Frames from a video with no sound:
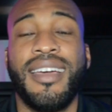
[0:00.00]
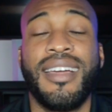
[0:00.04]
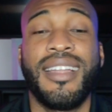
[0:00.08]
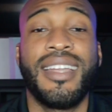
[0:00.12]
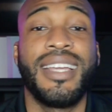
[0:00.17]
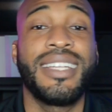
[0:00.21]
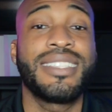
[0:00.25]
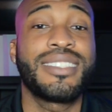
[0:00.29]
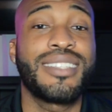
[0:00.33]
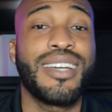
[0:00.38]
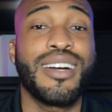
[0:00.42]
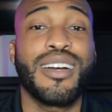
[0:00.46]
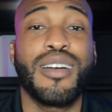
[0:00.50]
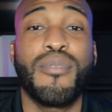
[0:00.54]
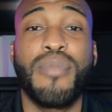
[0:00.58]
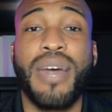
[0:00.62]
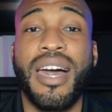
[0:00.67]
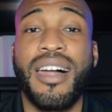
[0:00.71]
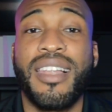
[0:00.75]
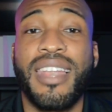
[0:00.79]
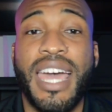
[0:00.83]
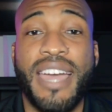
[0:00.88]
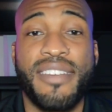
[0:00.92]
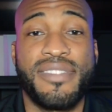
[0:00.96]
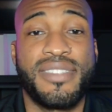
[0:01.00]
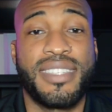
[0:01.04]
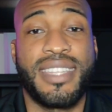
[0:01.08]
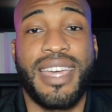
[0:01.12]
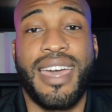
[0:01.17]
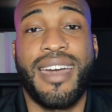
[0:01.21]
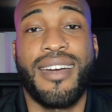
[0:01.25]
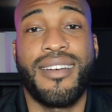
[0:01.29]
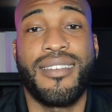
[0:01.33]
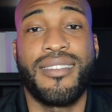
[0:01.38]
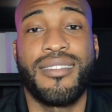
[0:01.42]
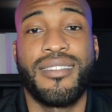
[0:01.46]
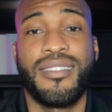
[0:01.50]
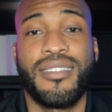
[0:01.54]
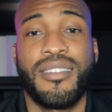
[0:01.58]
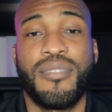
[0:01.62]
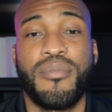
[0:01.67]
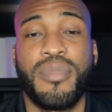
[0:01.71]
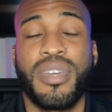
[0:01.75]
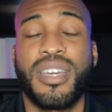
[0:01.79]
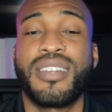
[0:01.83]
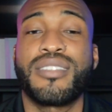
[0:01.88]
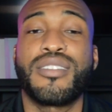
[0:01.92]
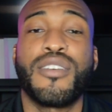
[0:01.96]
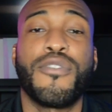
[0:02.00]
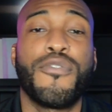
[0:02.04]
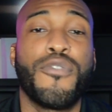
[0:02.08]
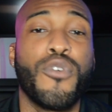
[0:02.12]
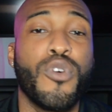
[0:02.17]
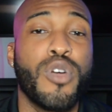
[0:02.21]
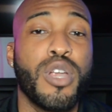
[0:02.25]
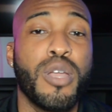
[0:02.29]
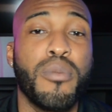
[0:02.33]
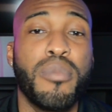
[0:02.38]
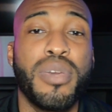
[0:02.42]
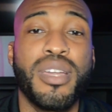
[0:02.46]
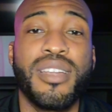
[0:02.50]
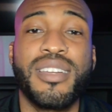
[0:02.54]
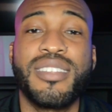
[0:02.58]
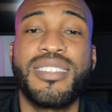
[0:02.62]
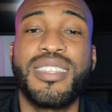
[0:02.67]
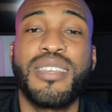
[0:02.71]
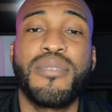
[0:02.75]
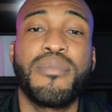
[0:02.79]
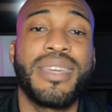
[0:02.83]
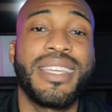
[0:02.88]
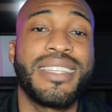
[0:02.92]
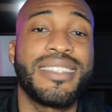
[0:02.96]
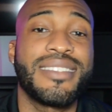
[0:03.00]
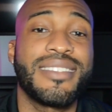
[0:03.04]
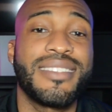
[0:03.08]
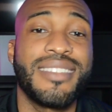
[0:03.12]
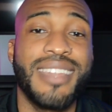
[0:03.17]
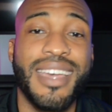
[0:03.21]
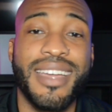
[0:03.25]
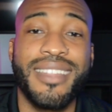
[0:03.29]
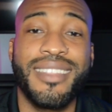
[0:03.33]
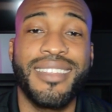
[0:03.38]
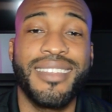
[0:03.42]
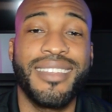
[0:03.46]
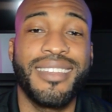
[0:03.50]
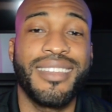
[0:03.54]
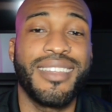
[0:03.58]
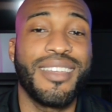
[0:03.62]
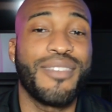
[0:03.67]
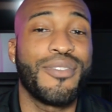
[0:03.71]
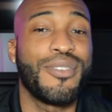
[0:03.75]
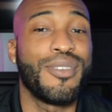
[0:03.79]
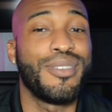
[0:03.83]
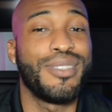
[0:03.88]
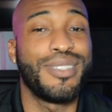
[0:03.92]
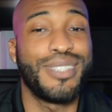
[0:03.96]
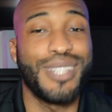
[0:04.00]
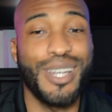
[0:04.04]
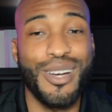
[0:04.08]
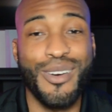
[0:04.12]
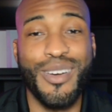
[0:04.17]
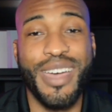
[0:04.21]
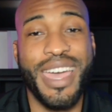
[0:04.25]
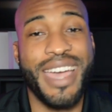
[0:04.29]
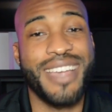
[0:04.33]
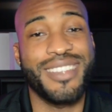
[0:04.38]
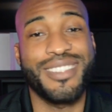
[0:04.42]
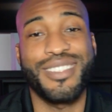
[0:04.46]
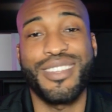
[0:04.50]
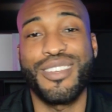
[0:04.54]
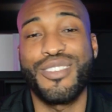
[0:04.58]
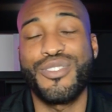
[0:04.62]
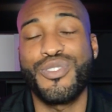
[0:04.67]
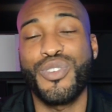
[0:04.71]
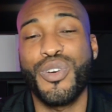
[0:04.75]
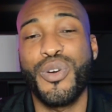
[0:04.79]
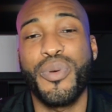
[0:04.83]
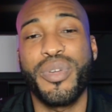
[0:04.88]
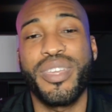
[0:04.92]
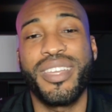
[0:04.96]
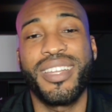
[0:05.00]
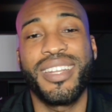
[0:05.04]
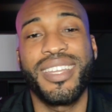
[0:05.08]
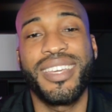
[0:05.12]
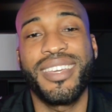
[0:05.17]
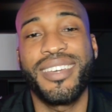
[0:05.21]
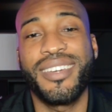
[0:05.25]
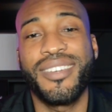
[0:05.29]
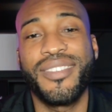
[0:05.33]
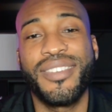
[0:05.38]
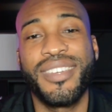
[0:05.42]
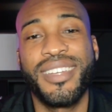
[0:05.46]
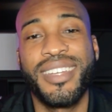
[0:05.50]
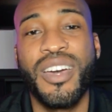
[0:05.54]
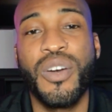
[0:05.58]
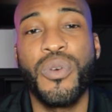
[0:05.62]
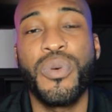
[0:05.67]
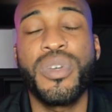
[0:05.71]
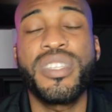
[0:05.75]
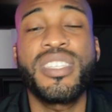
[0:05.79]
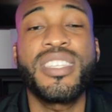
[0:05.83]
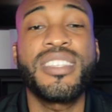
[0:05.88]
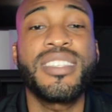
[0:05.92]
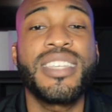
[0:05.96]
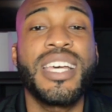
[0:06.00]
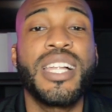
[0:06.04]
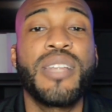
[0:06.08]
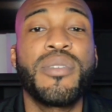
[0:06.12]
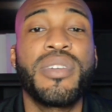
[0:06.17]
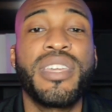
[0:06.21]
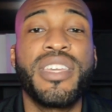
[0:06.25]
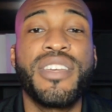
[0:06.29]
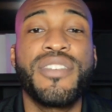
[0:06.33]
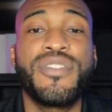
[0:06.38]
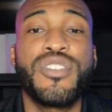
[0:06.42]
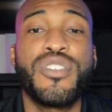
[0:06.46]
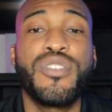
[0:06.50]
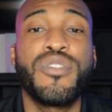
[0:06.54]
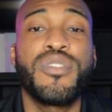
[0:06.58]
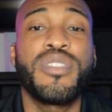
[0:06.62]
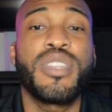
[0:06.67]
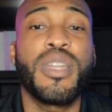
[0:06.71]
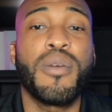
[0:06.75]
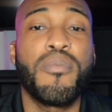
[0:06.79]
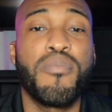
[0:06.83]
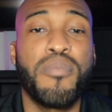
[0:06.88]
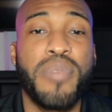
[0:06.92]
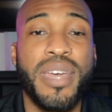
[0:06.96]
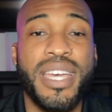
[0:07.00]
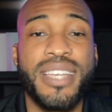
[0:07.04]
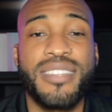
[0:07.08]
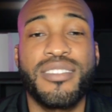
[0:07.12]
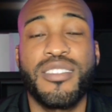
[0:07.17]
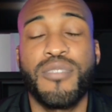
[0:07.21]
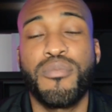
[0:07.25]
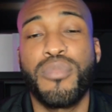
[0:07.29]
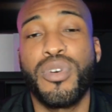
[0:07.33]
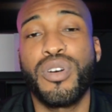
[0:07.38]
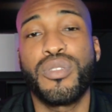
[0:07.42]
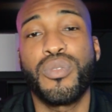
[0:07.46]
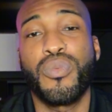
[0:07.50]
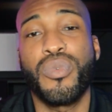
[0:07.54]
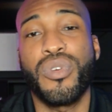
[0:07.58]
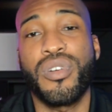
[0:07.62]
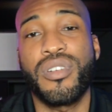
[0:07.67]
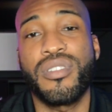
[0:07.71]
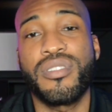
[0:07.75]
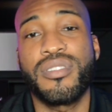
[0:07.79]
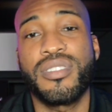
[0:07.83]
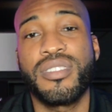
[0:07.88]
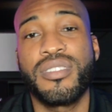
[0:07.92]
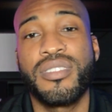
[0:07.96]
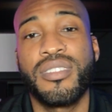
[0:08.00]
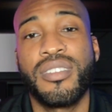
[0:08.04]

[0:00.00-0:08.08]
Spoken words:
Let's talk about lifestyle, because affordability means nothing if you don't actually enjoy where you live. Winston-Salem gives you the best of both worlds.